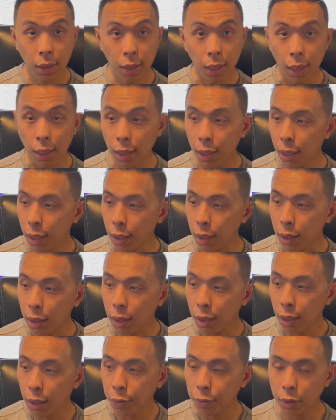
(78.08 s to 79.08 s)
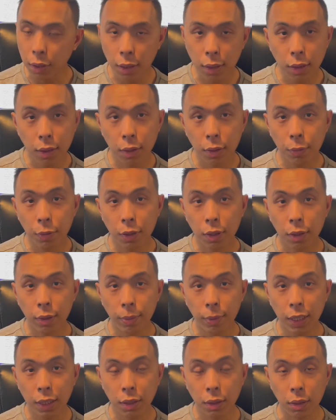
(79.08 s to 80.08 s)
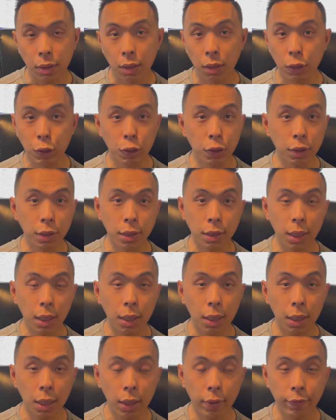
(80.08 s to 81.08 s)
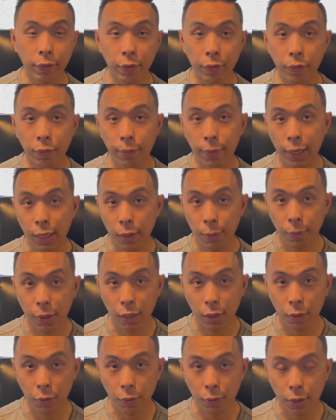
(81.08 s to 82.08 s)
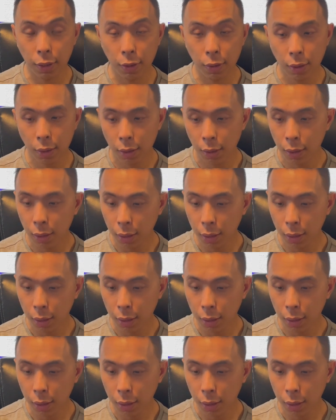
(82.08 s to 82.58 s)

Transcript: And then it was honestly one of the best decisions that I've ever made in my career.